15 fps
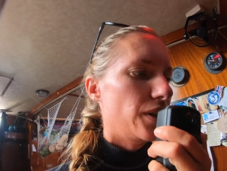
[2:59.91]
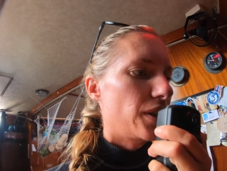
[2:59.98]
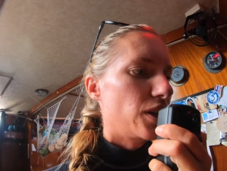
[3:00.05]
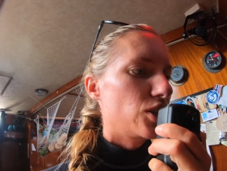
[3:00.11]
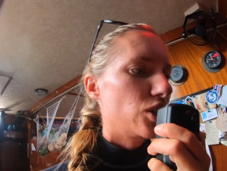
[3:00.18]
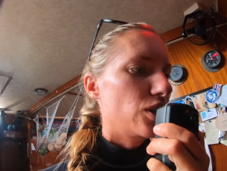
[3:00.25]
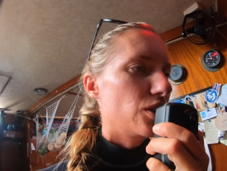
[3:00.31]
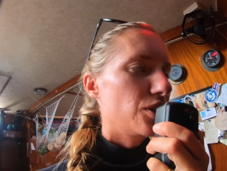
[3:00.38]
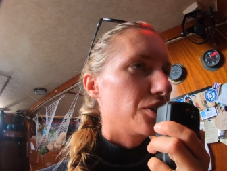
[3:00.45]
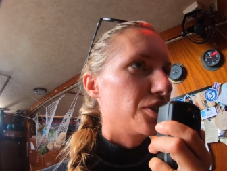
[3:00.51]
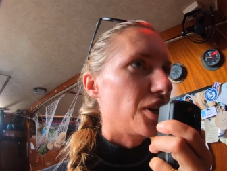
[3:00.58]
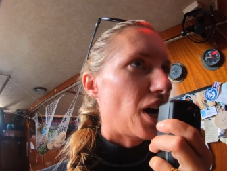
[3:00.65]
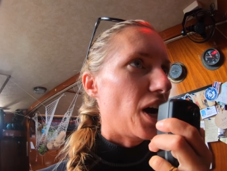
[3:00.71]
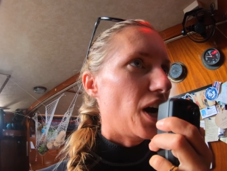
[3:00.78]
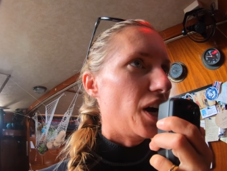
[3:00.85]

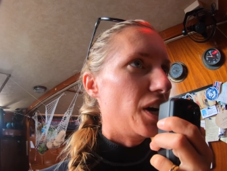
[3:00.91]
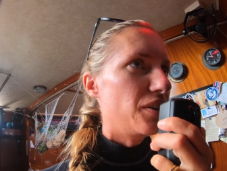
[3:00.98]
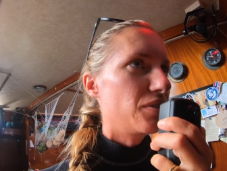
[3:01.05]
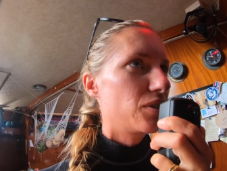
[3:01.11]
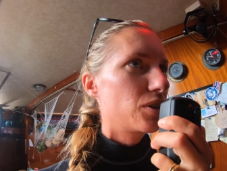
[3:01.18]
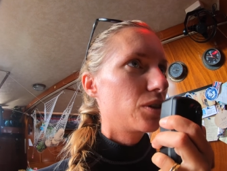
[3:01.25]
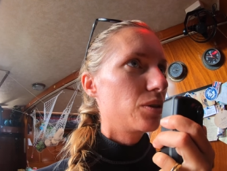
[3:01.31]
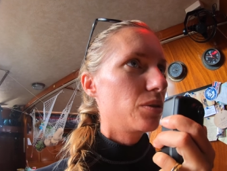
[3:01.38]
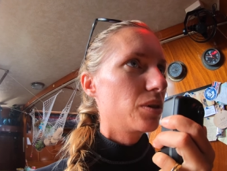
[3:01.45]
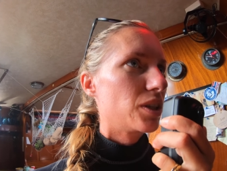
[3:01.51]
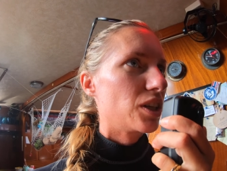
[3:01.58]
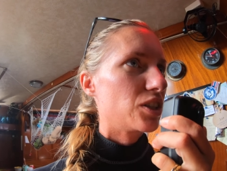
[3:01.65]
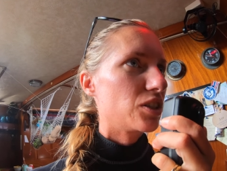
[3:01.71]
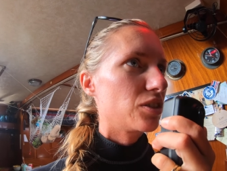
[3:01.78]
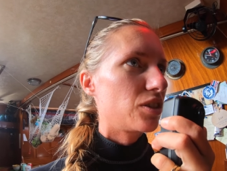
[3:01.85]
Attention dive crew,
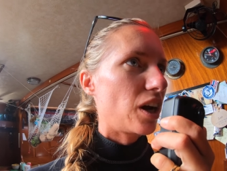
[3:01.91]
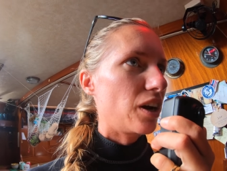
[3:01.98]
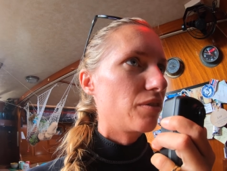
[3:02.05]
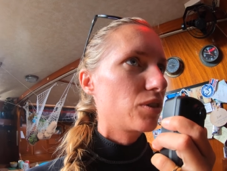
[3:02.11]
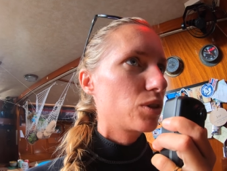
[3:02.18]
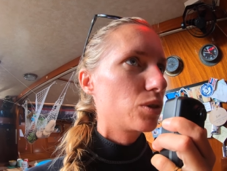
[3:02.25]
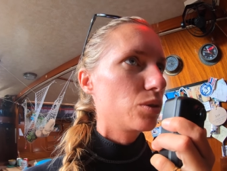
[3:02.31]
attention dive